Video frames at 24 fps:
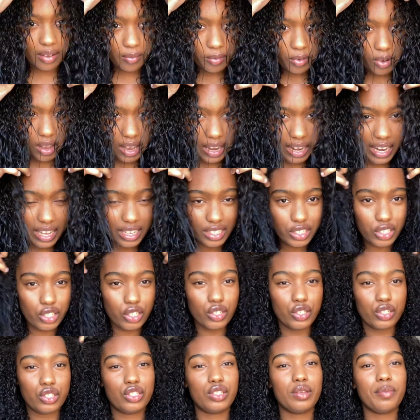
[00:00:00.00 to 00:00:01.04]
What I like to do
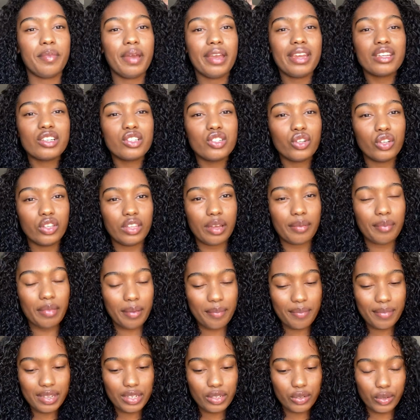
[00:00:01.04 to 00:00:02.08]
is to make sure that my
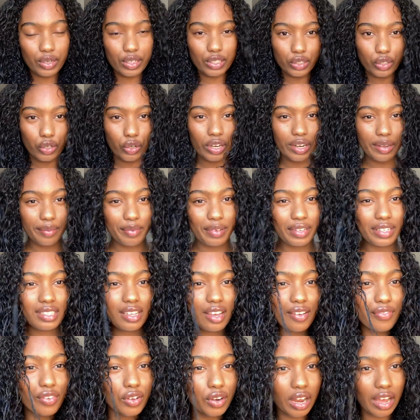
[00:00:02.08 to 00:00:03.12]
middle has got it, because I
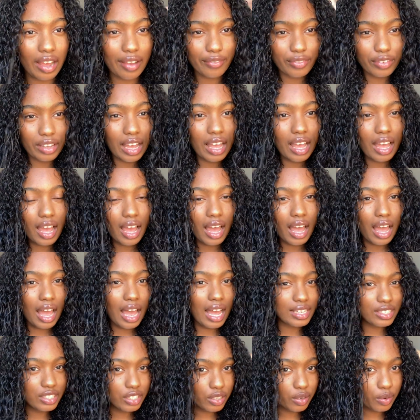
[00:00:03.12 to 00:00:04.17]
feel like
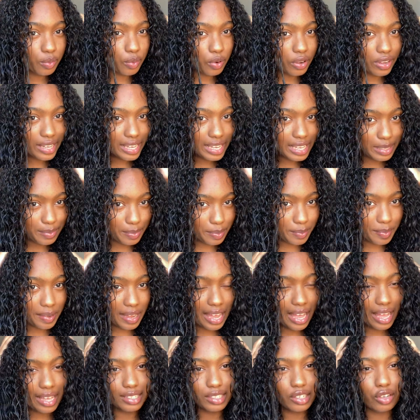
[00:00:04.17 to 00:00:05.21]
I don't know what it is, but my
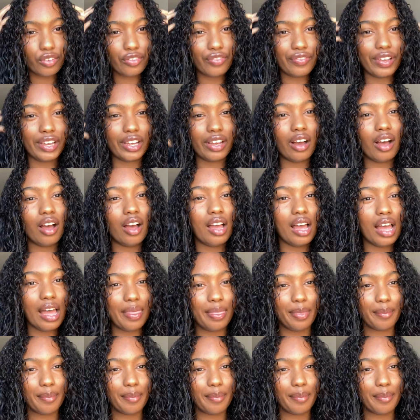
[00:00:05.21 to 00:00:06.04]
hair's a lot thicker at the